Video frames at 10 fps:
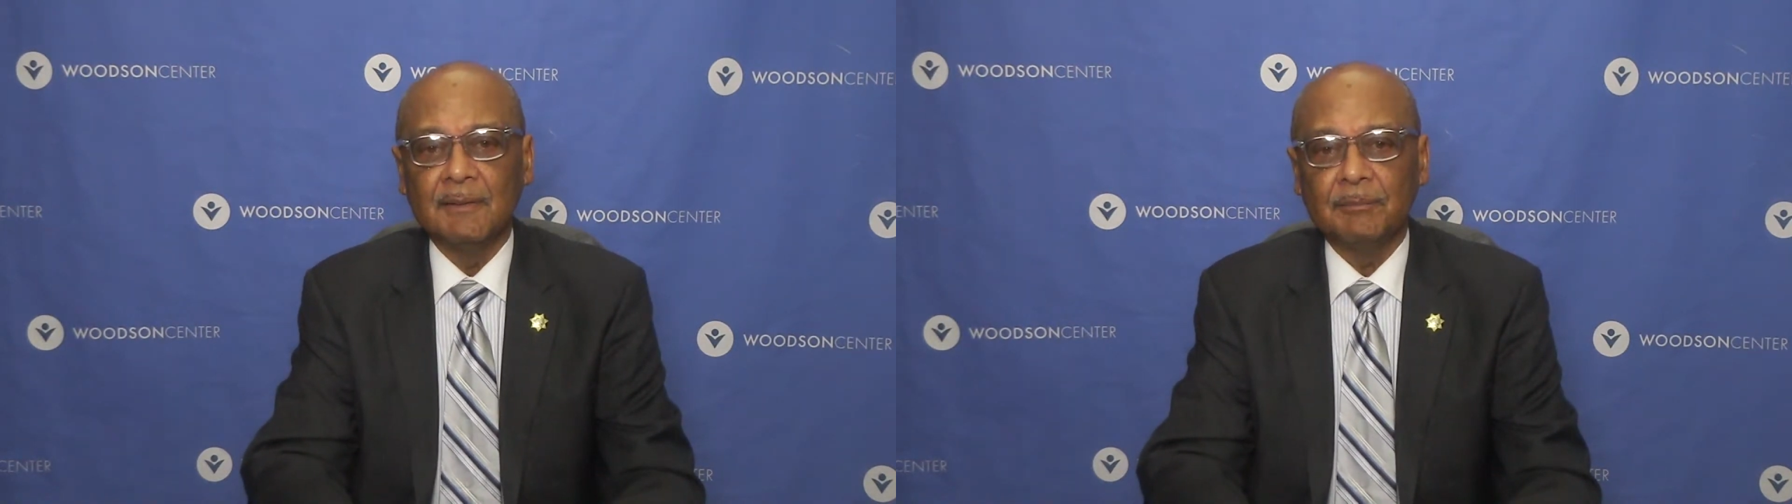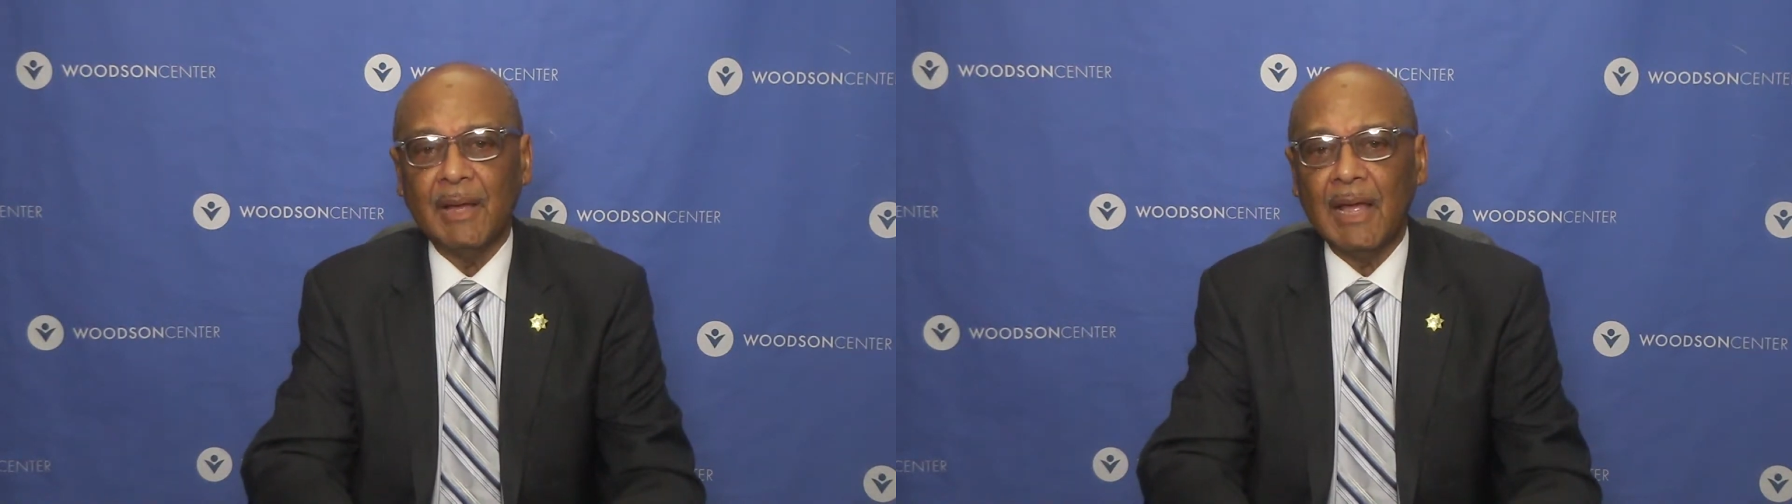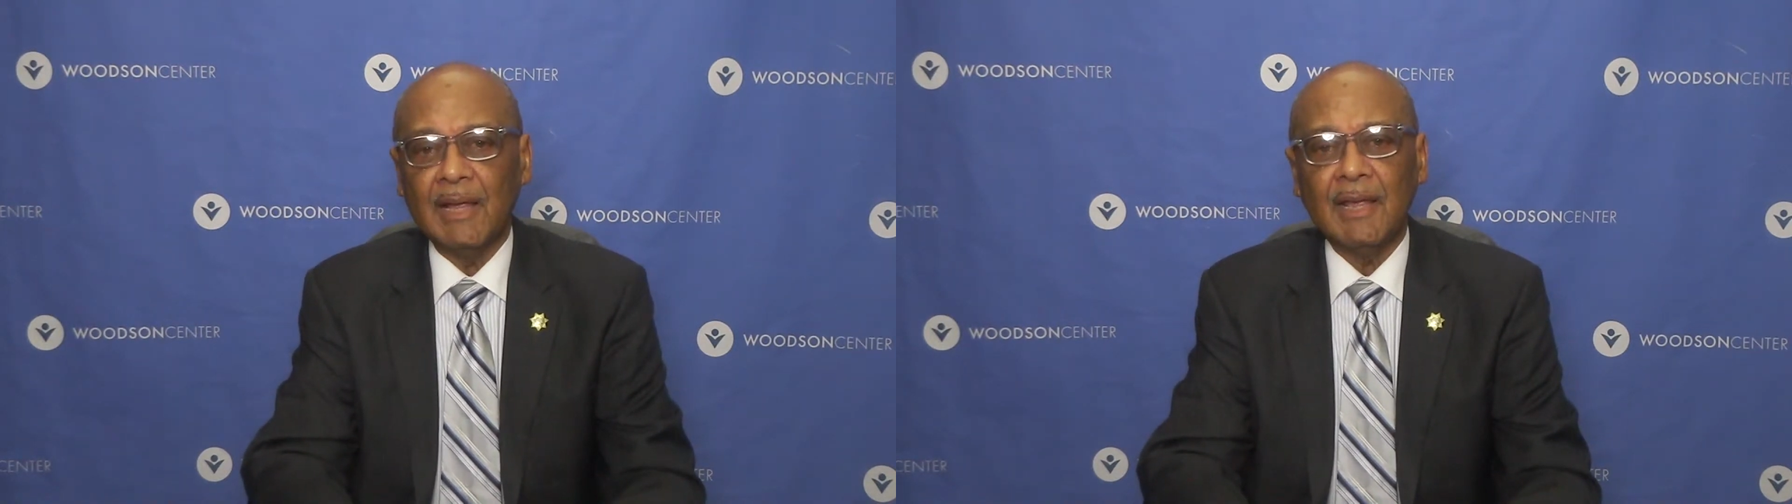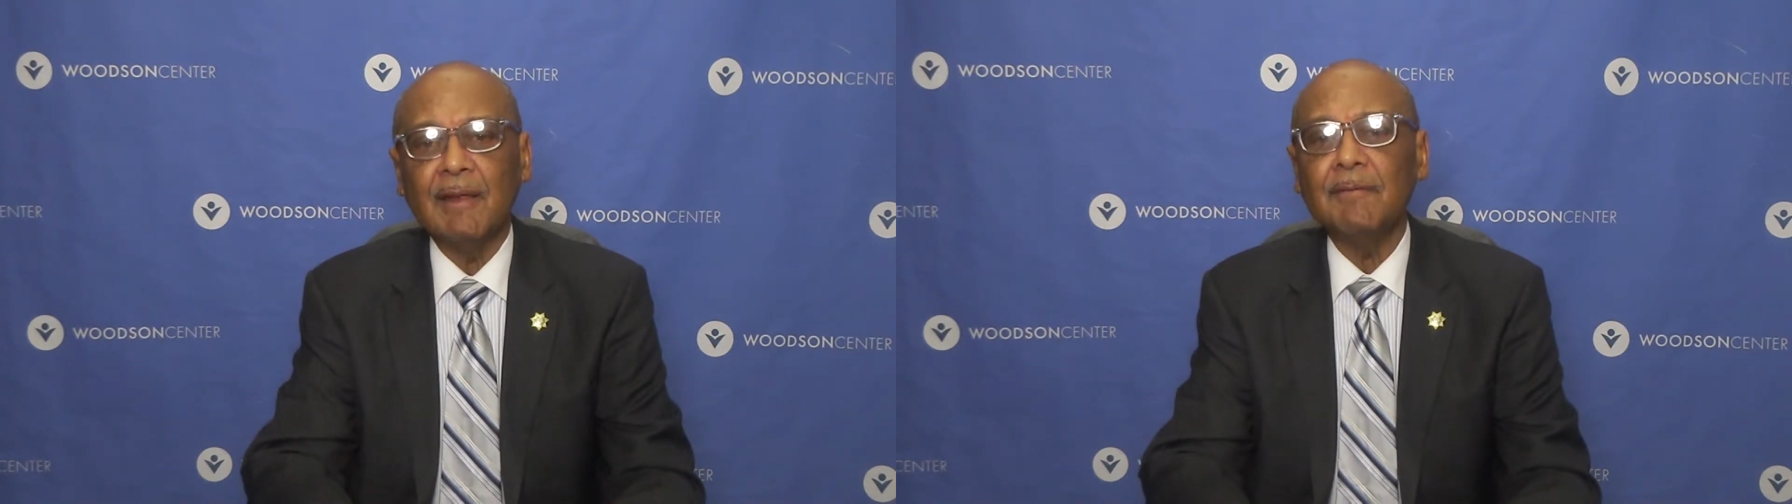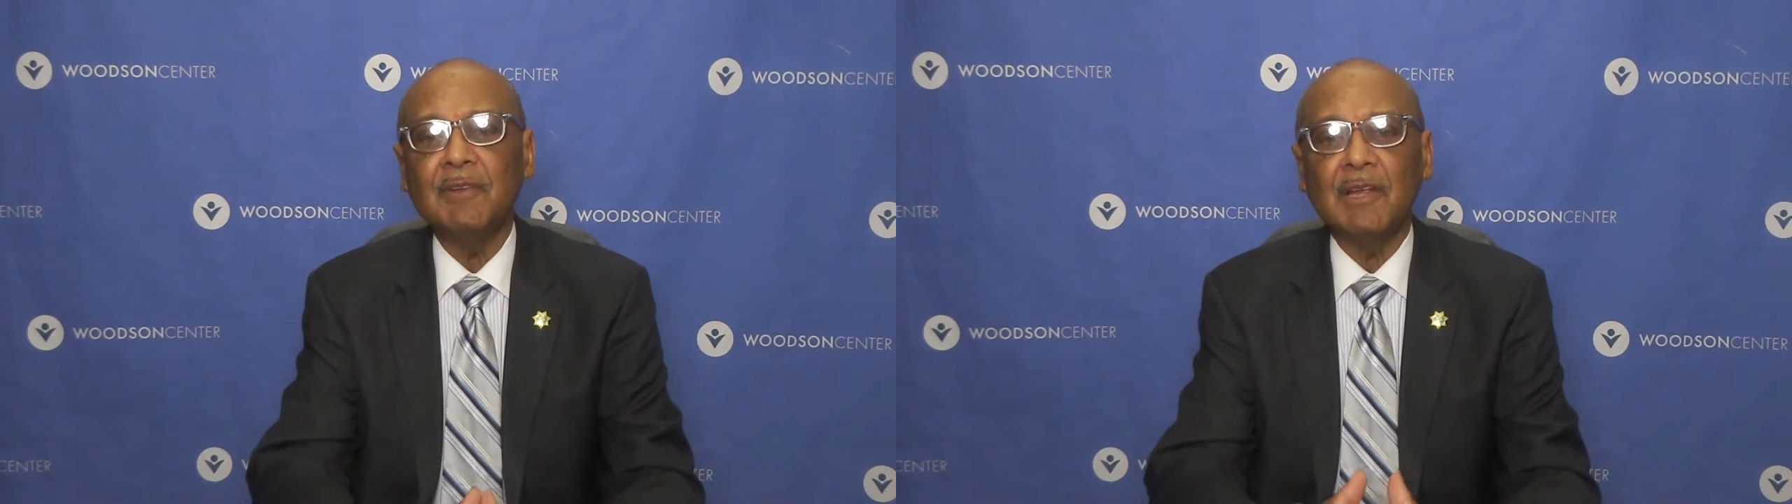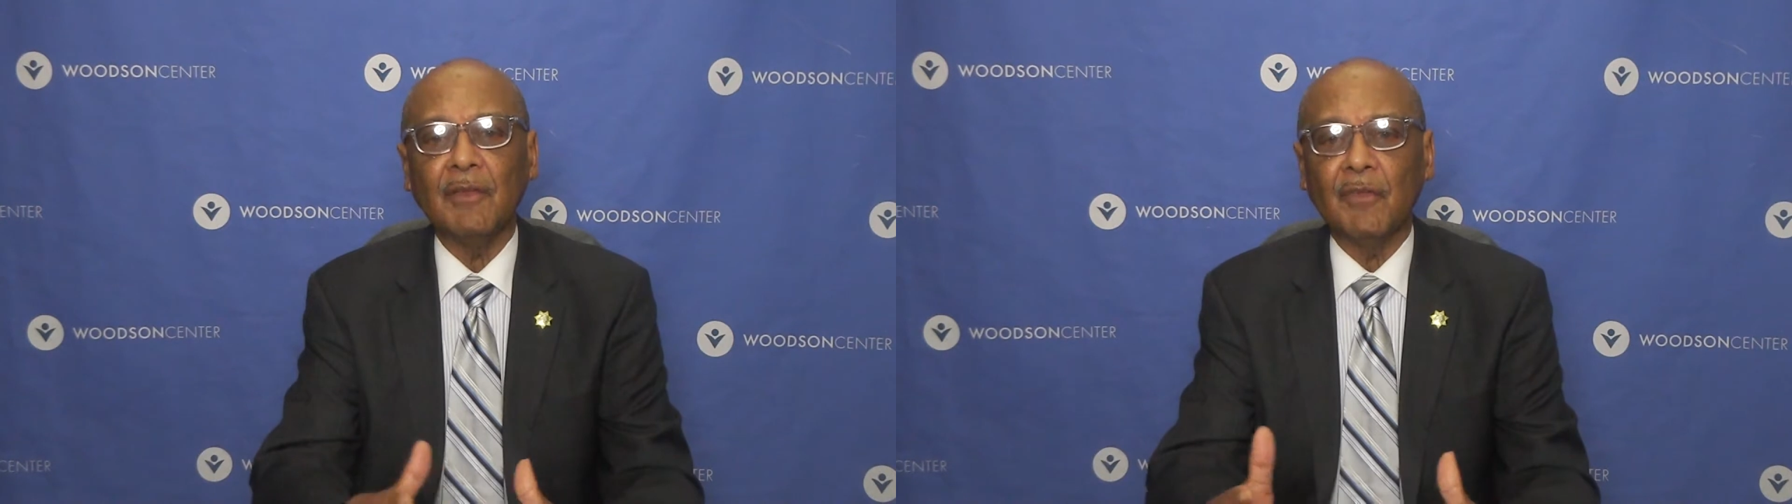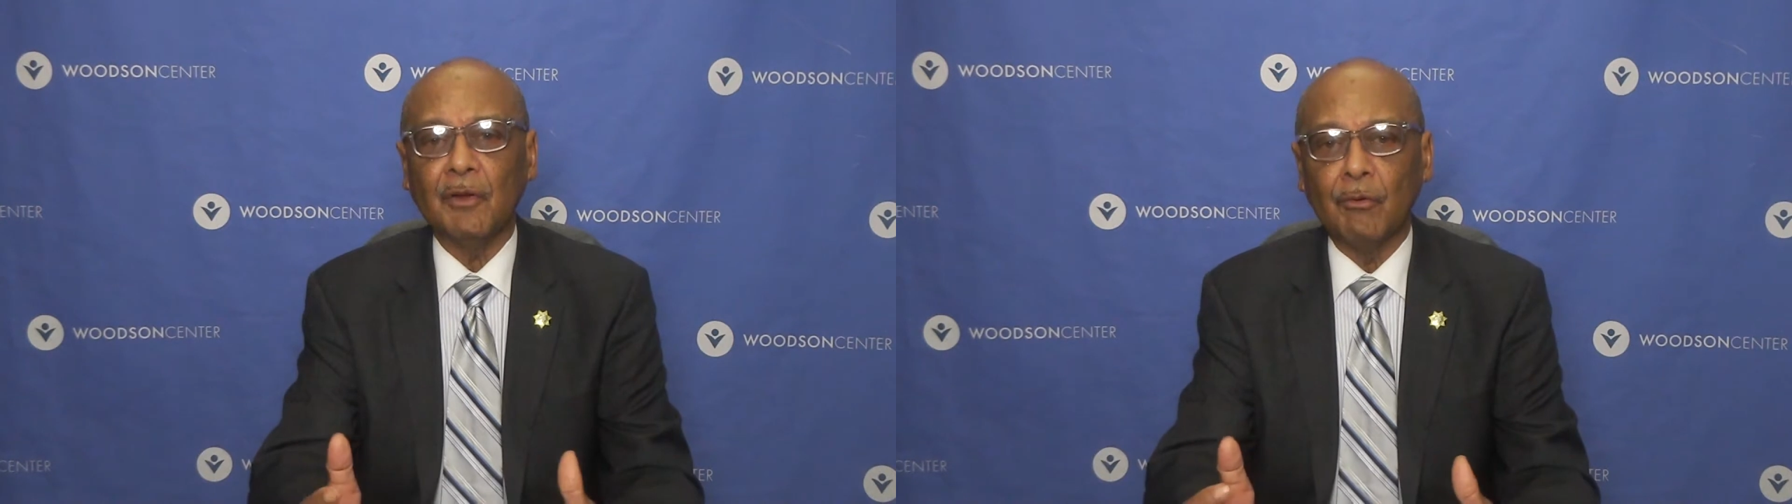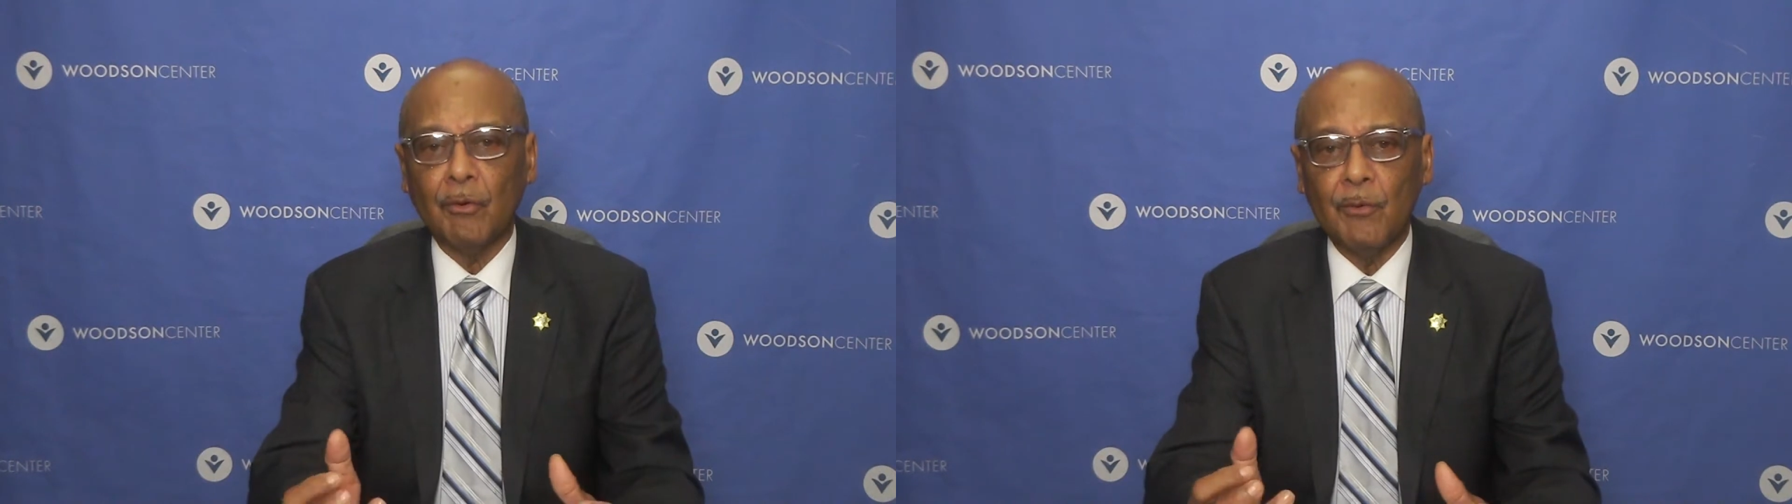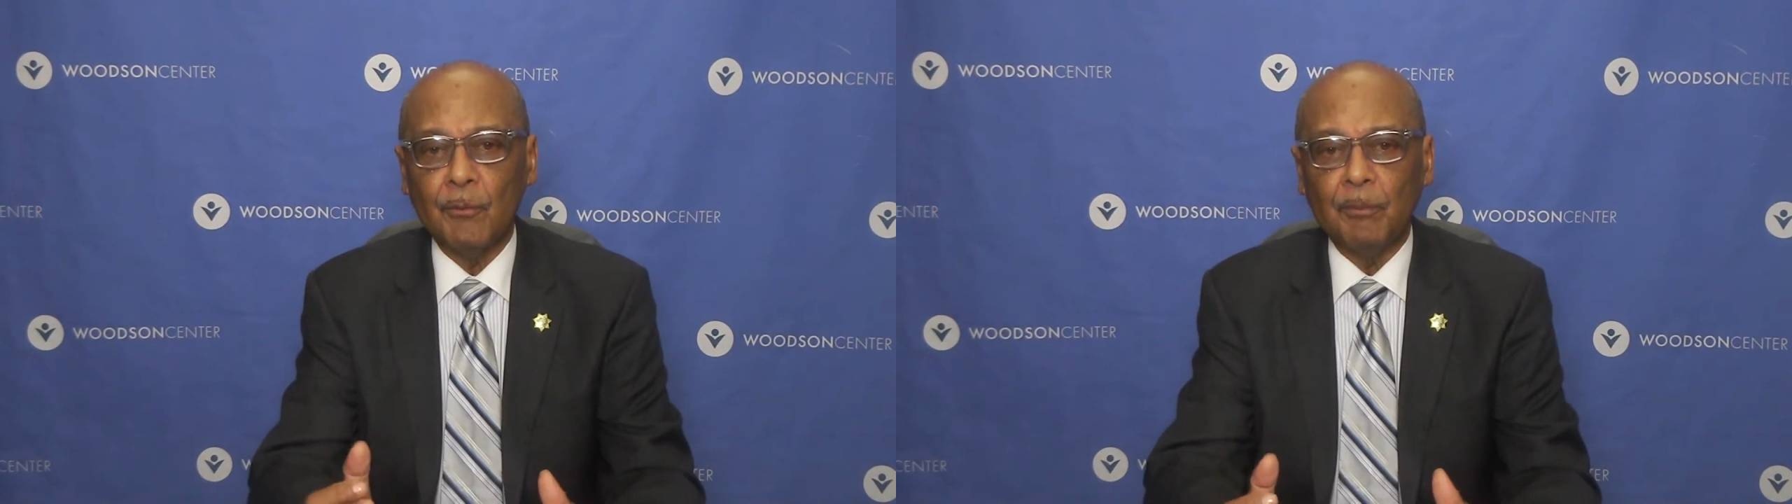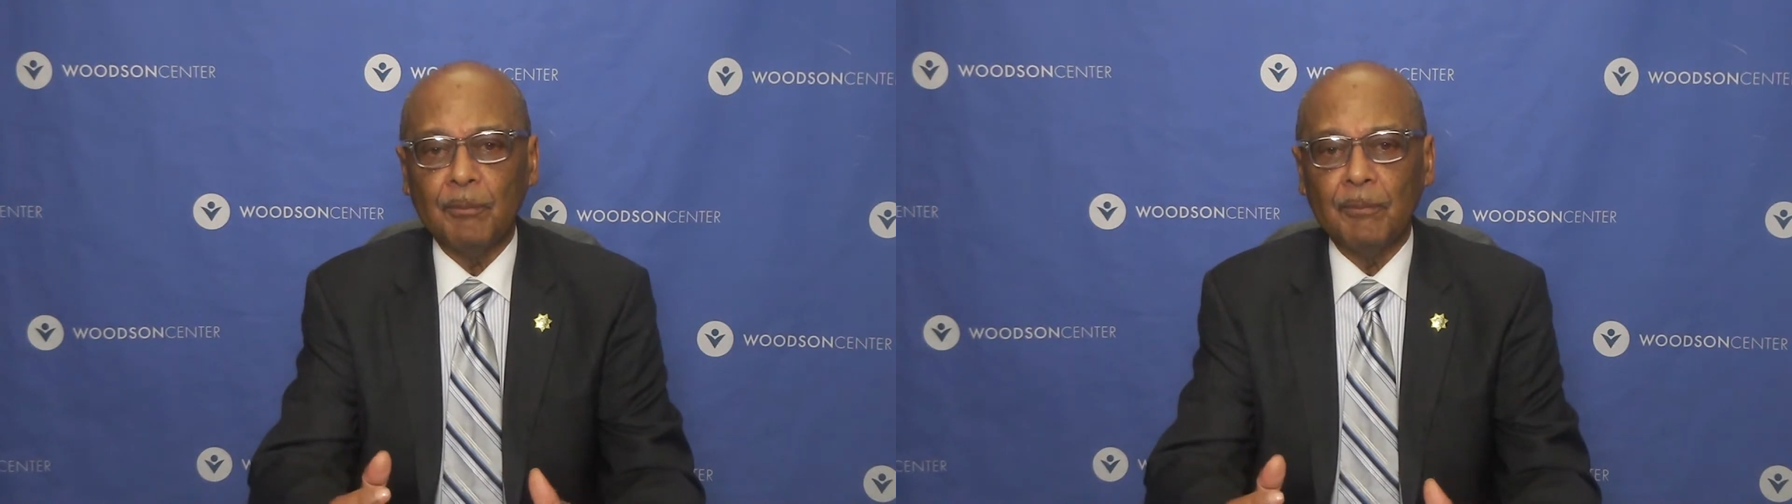by every other group,